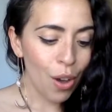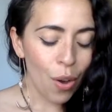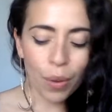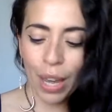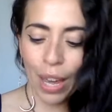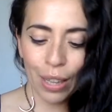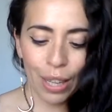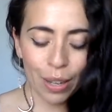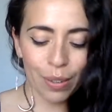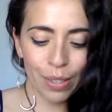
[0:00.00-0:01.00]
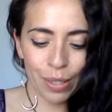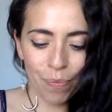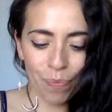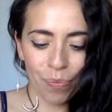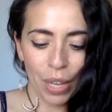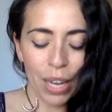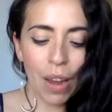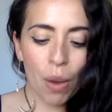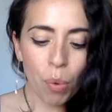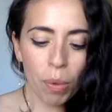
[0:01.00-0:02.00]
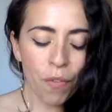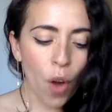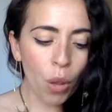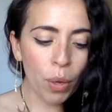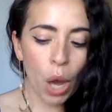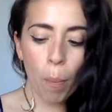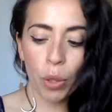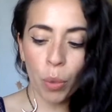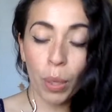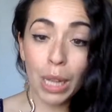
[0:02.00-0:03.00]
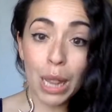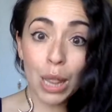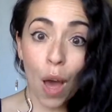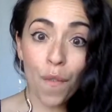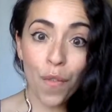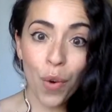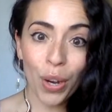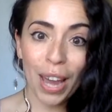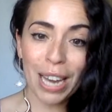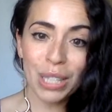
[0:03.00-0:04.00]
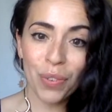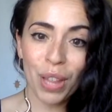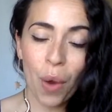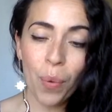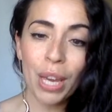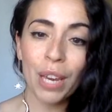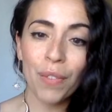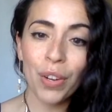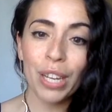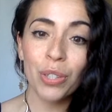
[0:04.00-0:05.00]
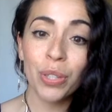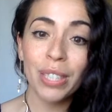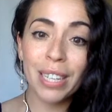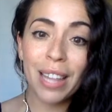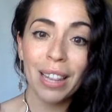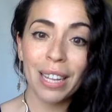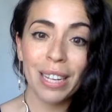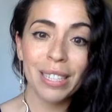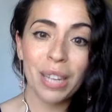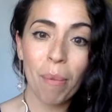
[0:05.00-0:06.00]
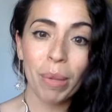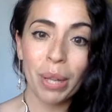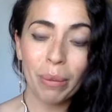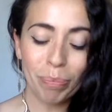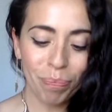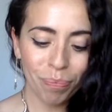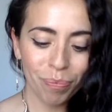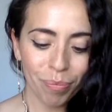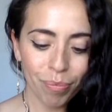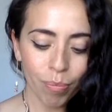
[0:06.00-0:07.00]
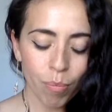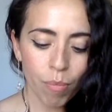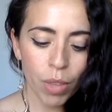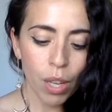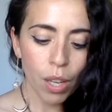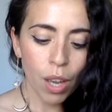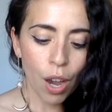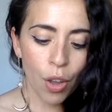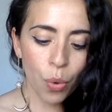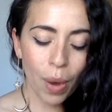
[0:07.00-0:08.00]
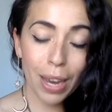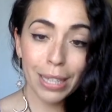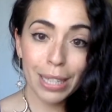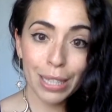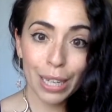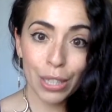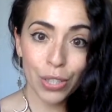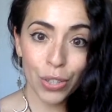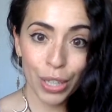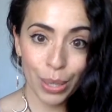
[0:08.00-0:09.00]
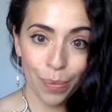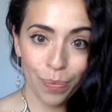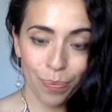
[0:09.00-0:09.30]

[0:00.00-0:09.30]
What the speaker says: Okay, Leos. Now, I will be following up with your weekly love forecast for that week. If you're interested, that link is down below. Otherwise, let's get started.